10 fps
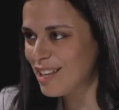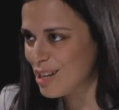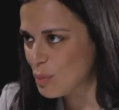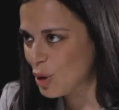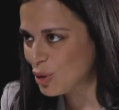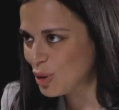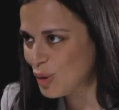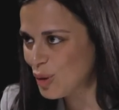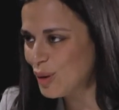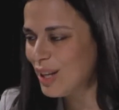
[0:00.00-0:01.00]
about
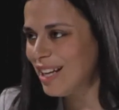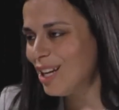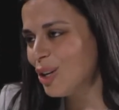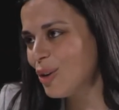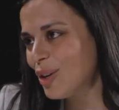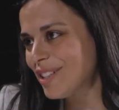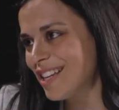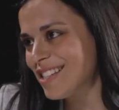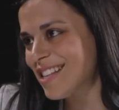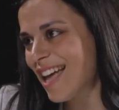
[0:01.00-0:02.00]
law
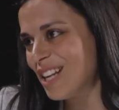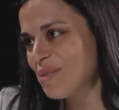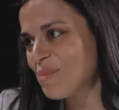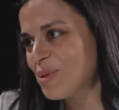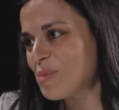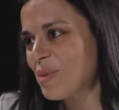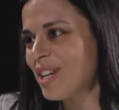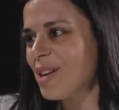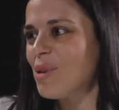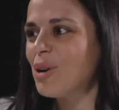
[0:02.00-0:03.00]
does help to
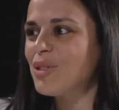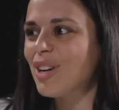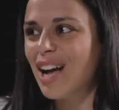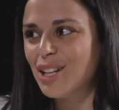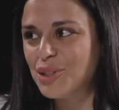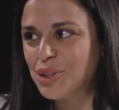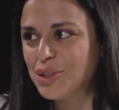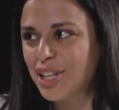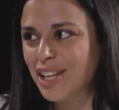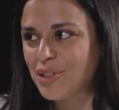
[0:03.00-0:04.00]
bring about a culture
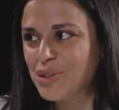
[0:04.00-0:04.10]
change.